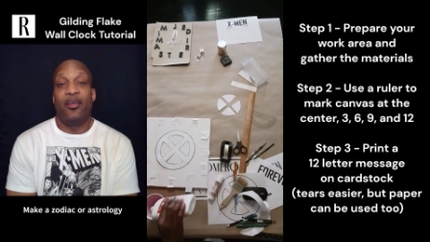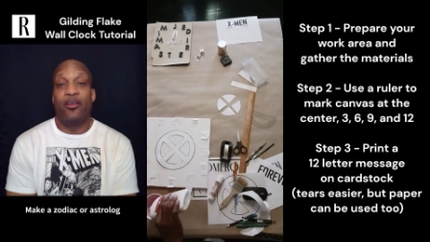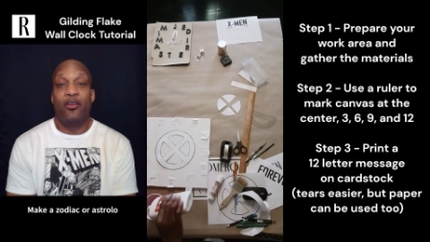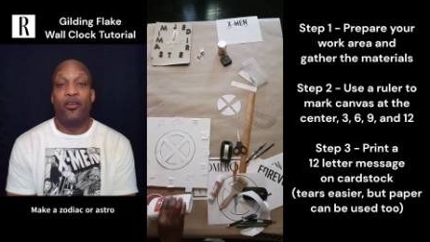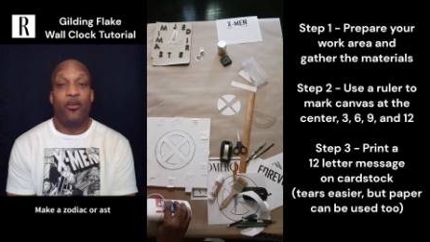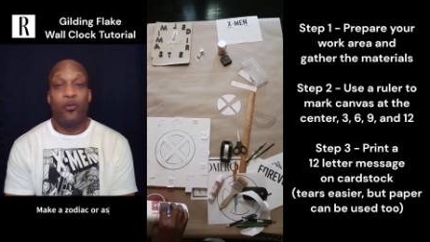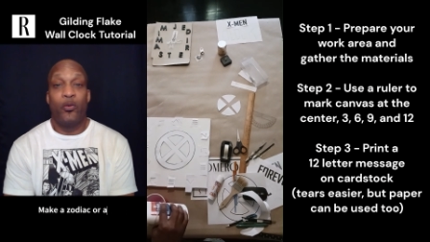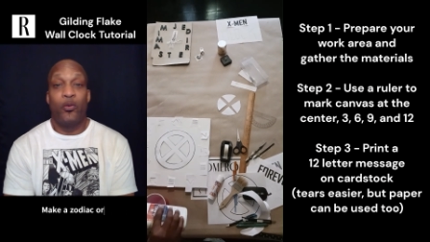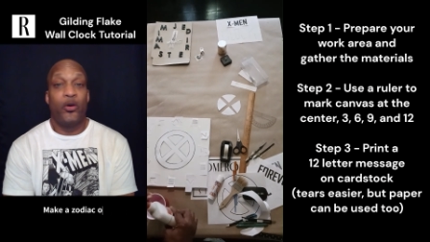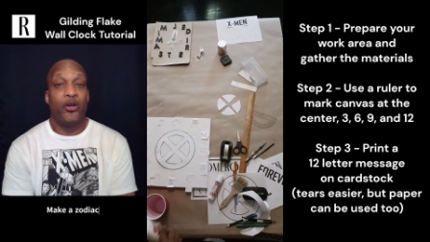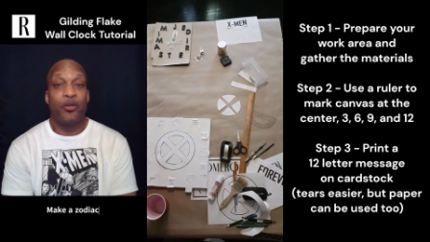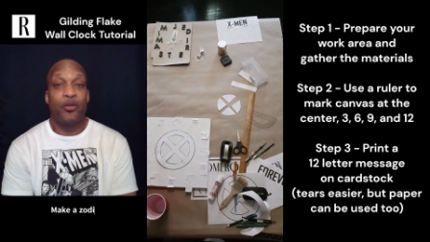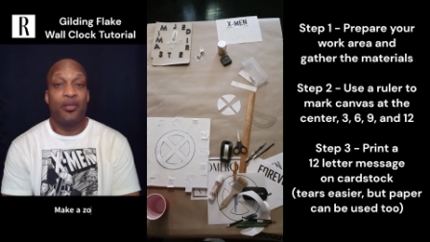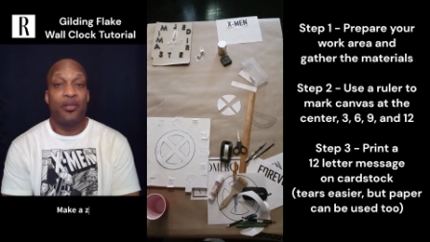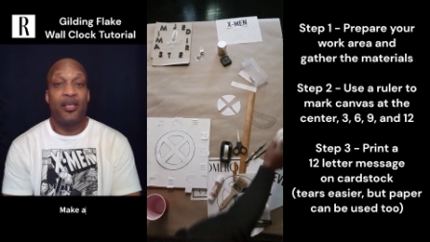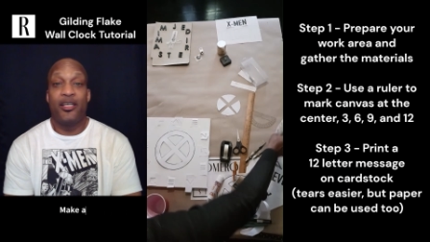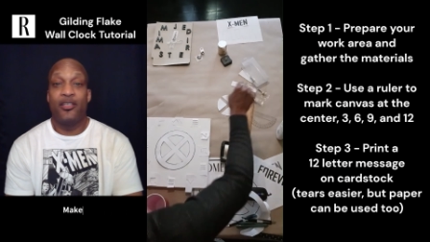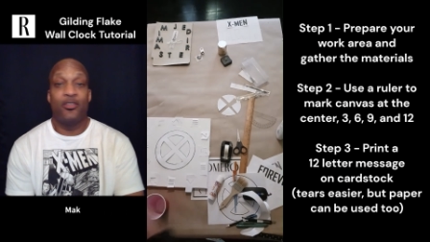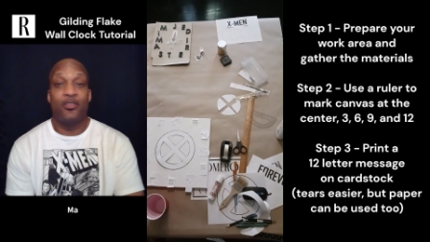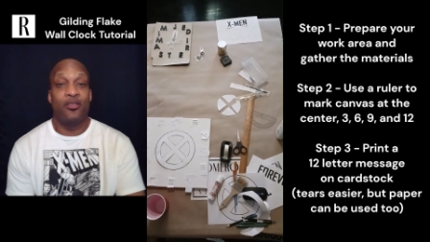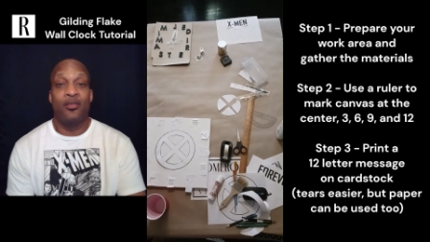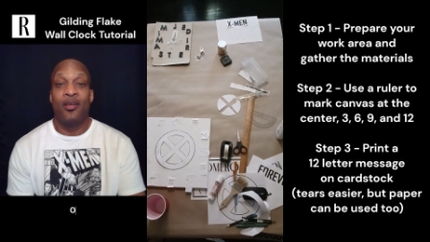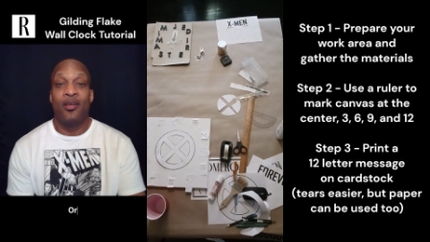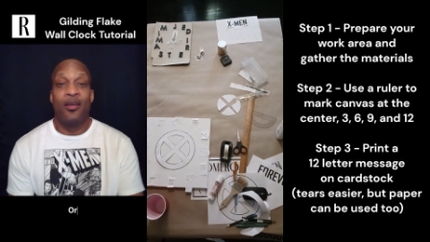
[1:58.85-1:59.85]
Your
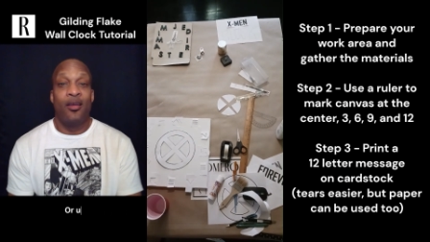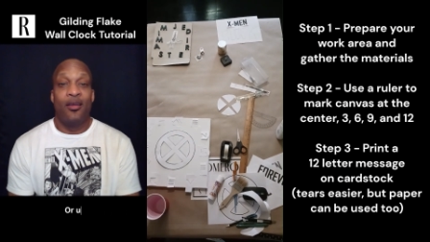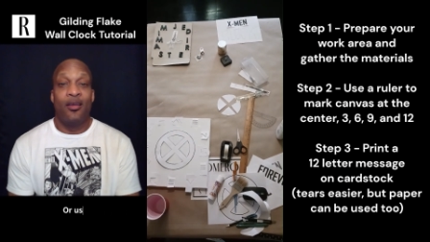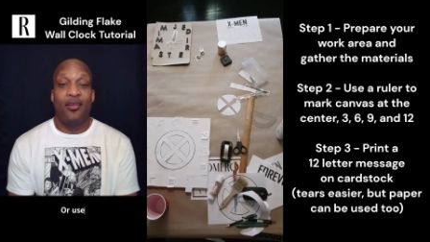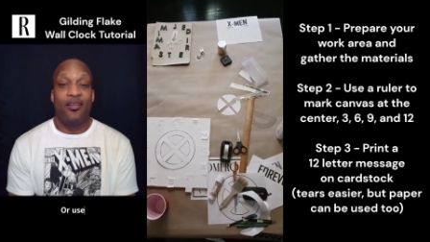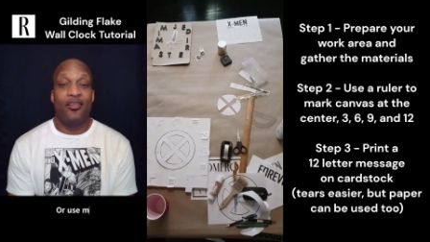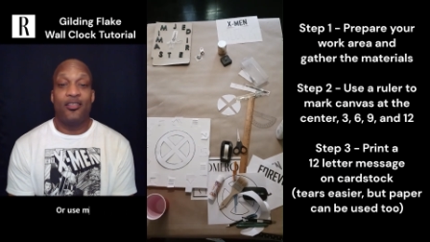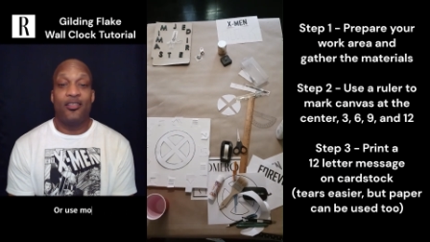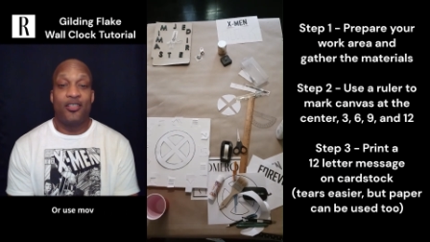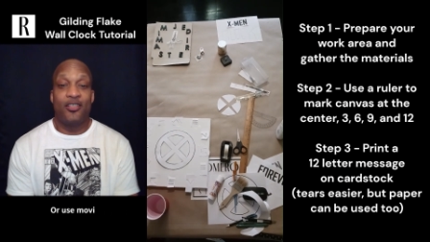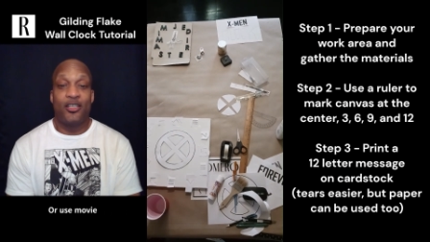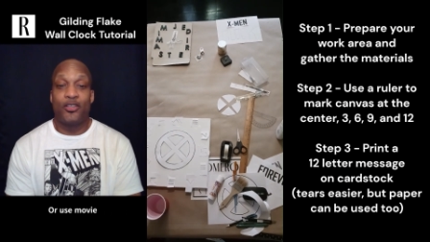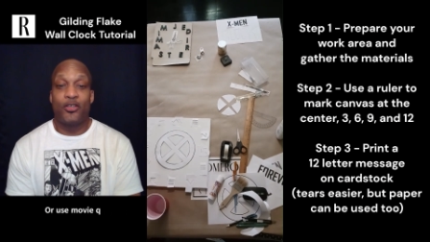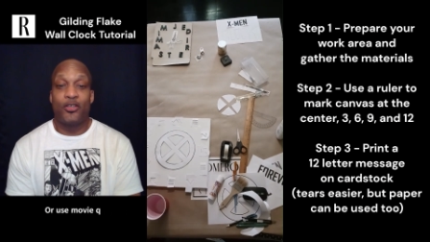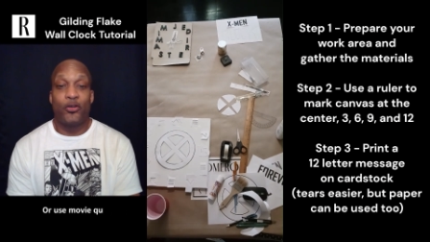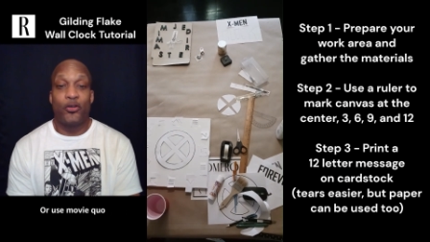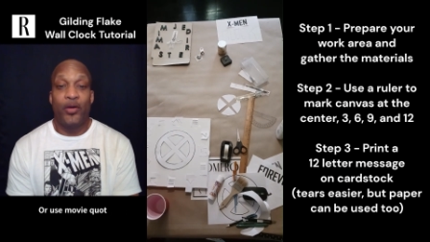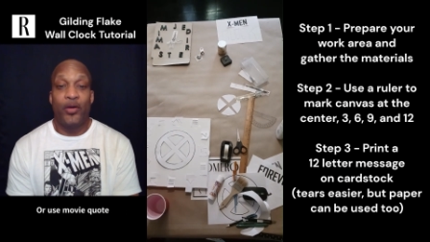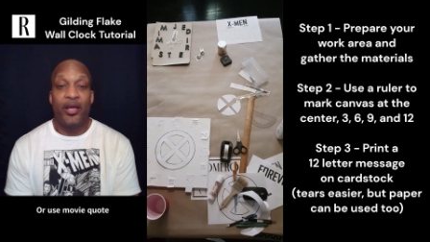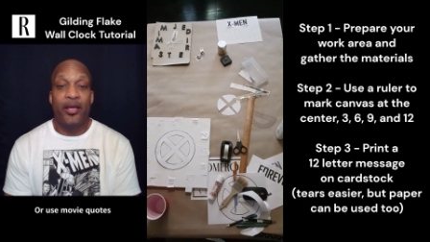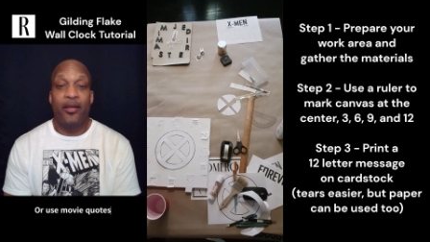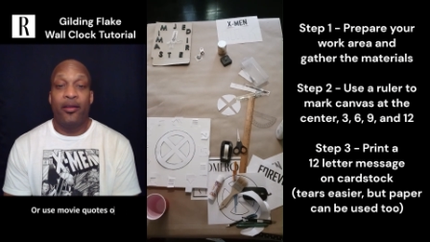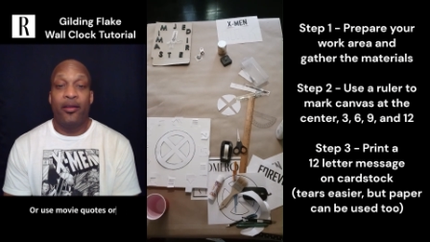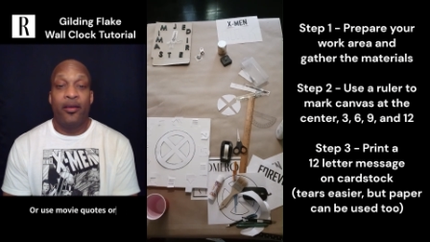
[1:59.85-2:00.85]
workplace. This is just a great